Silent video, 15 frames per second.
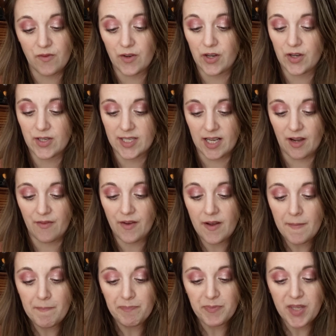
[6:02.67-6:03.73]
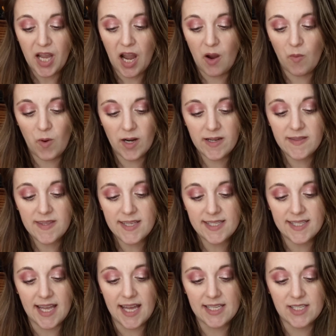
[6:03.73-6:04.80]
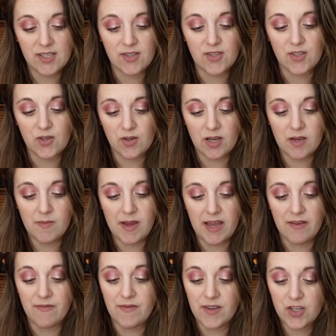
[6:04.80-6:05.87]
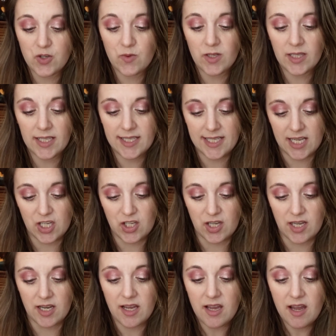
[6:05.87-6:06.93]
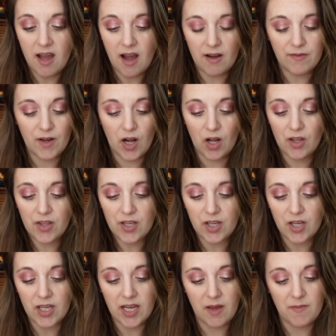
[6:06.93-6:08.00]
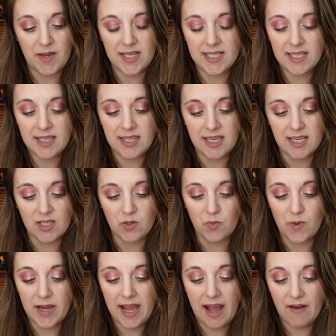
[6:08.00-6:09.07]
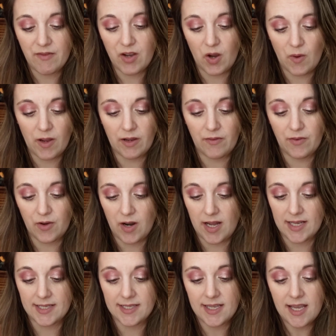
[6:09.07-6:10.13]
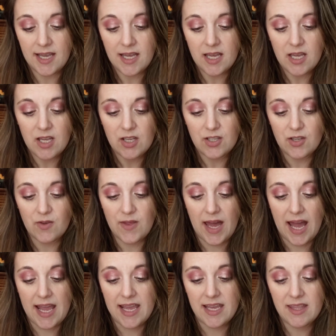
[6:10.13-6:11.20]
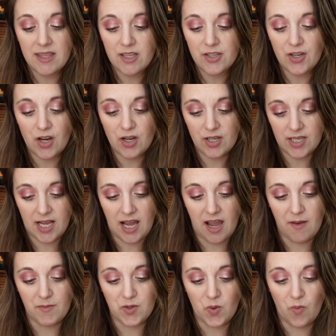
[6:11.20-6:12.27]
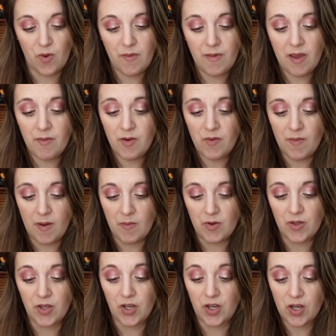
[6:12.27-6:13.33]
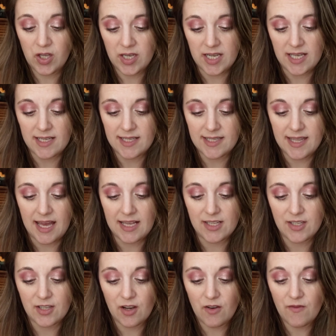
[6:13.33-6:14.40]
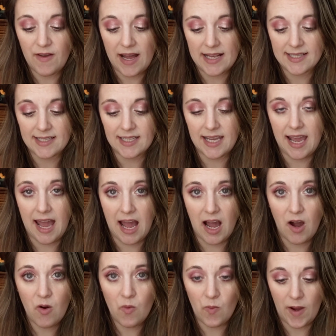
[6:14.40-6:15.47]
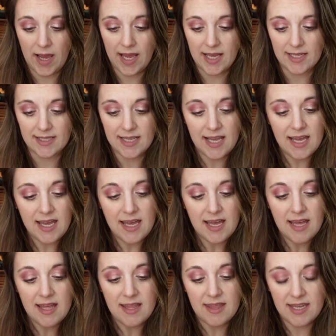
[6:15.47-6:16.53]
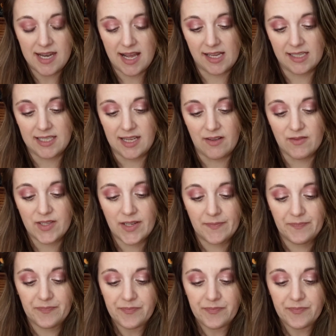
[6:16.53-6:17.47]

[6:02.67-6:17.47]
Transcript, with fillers: for yourself. I wanted this set to scream a visualization of all the good, amazing things we have going for us, so that in the dark times we may remember the goodness that so vastly outweighs the negatives.